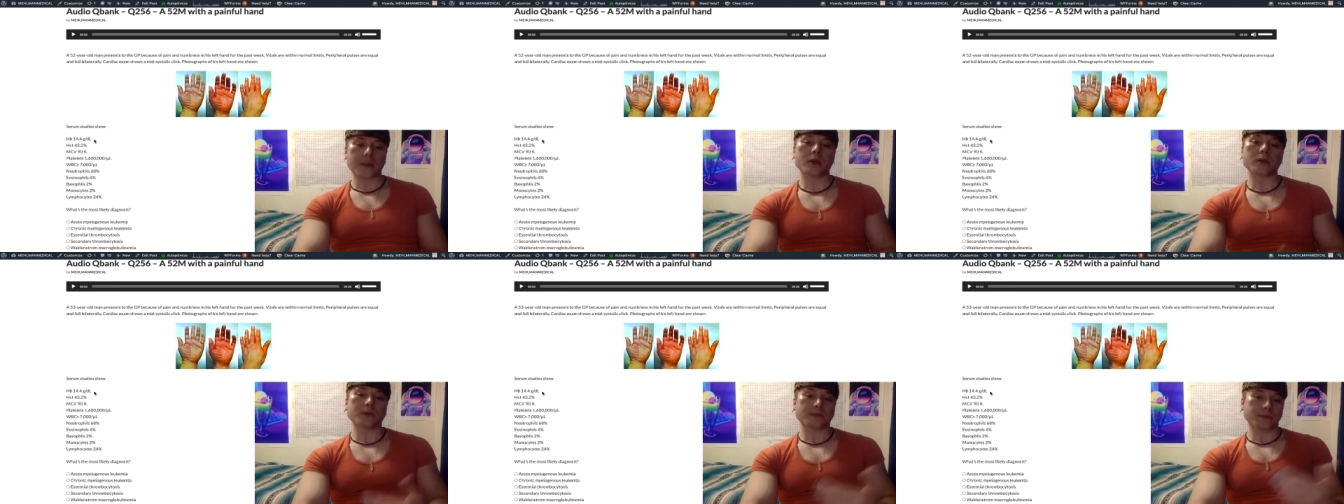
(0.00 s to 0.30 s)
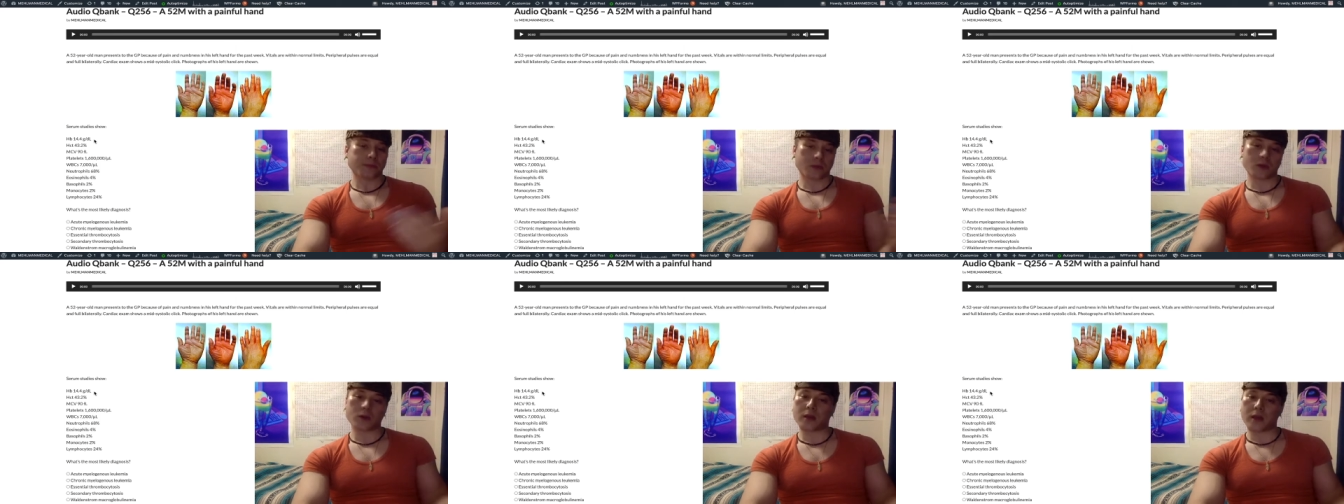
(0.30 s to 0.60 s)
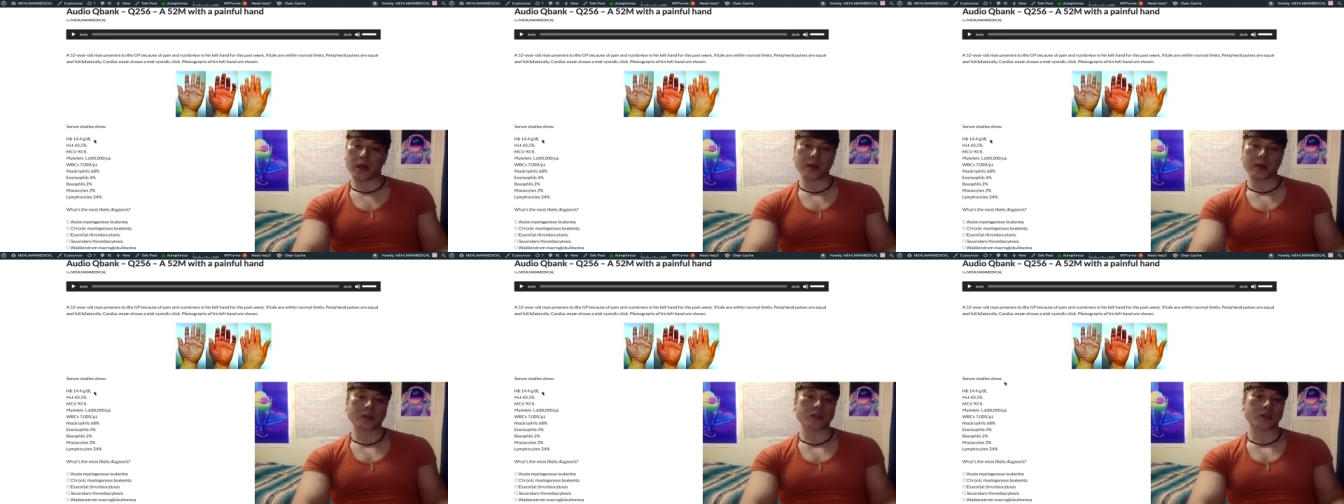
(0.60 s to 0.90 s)
but
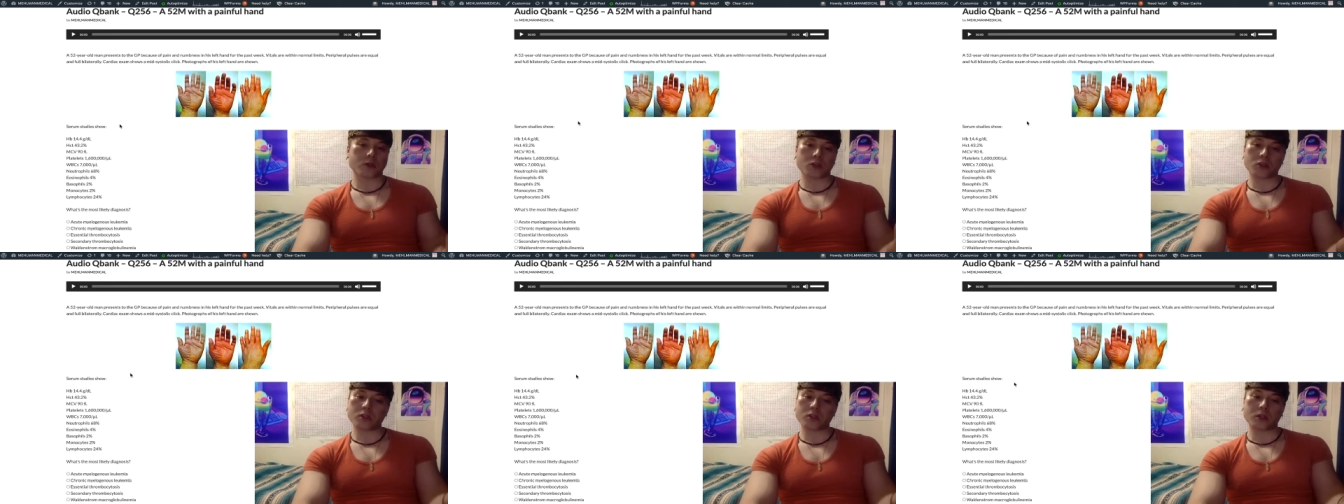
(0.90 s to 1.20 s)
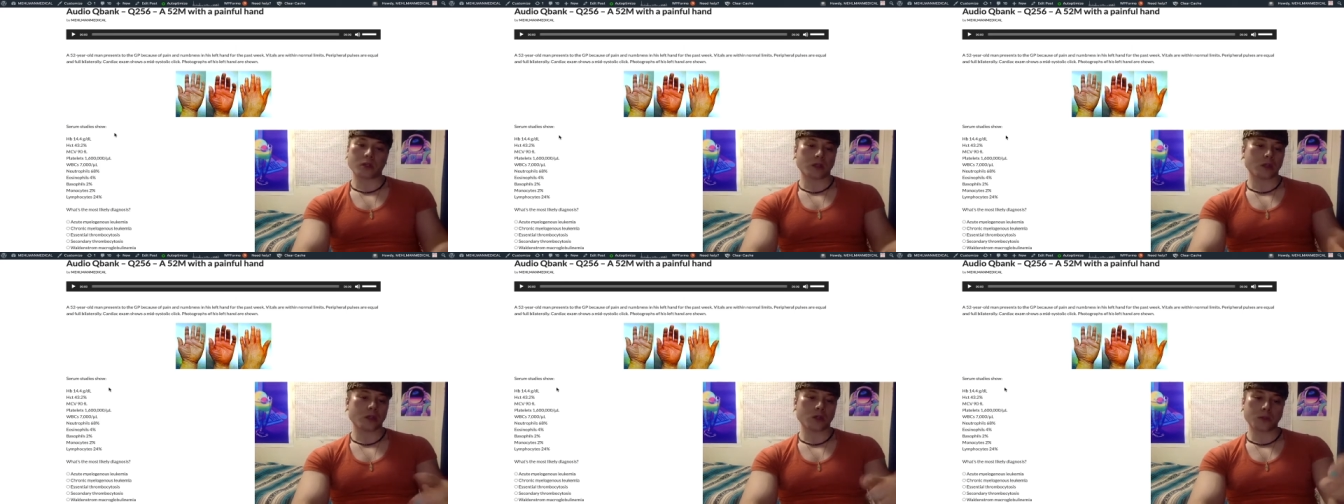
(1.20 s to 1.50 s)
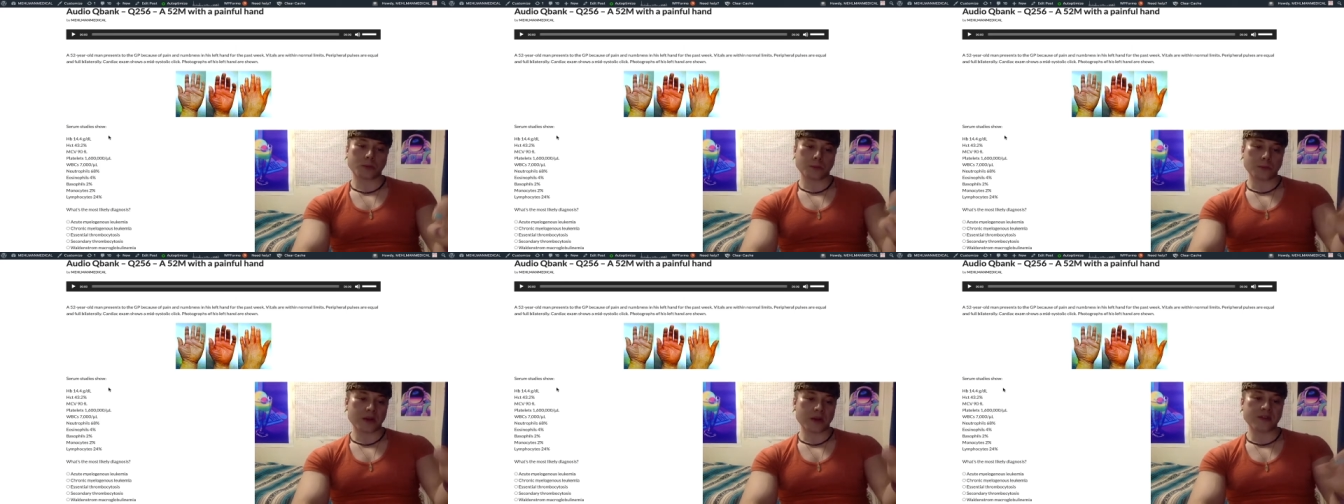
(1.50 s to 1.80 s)
Okay, so just a
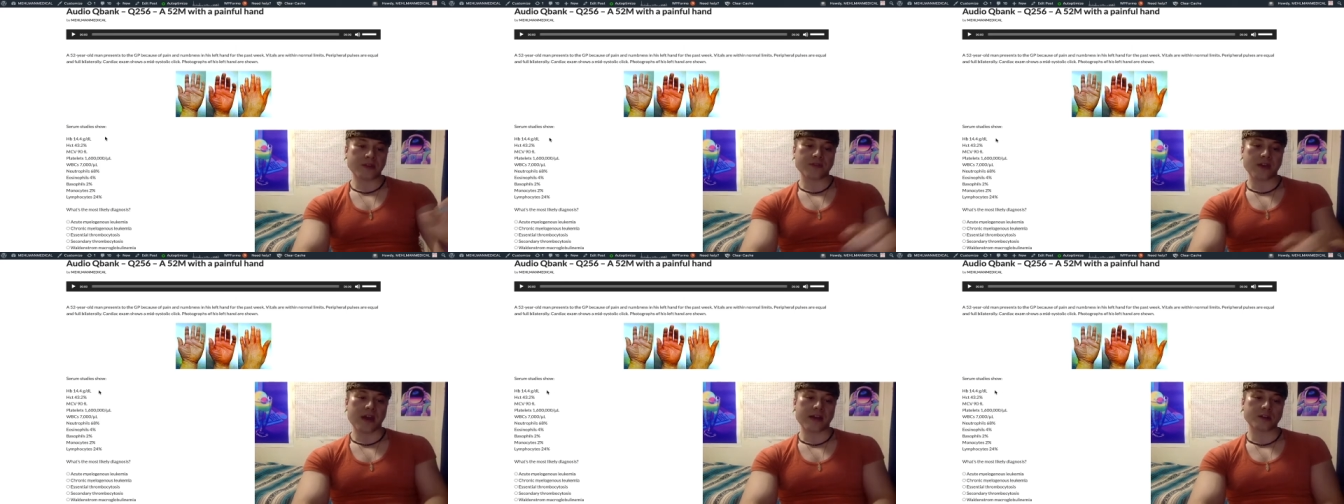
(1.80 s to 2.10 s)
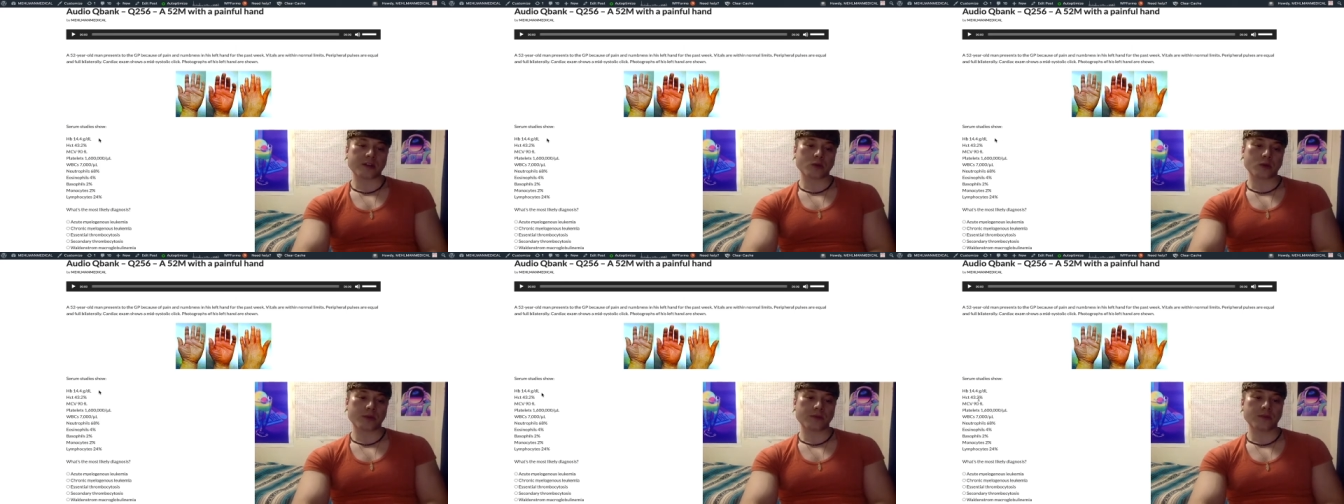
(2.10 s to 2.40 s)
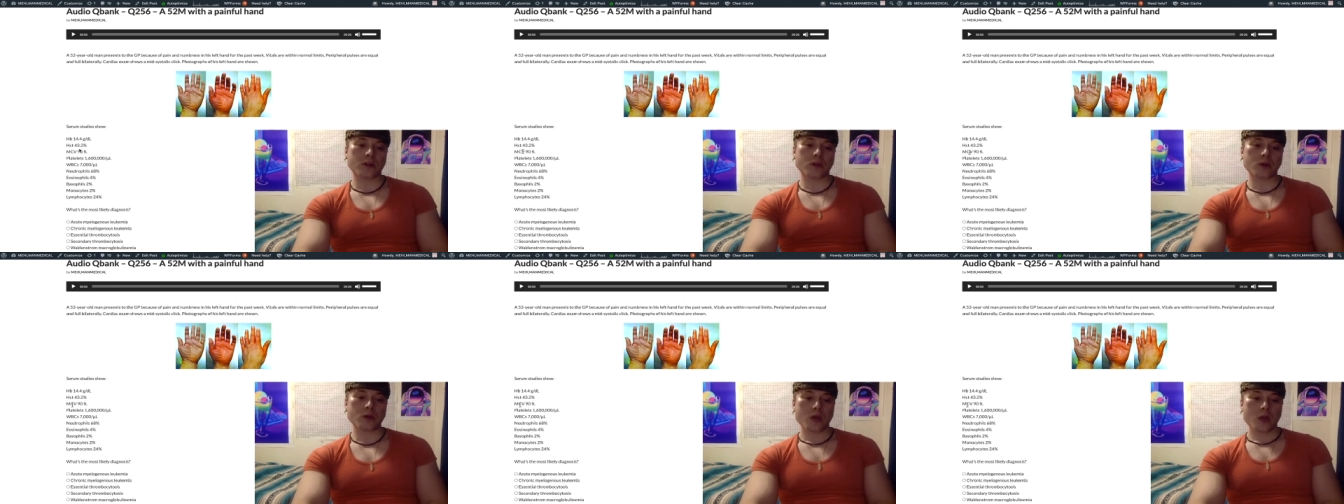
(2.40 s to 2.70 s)
little mini factoid for you.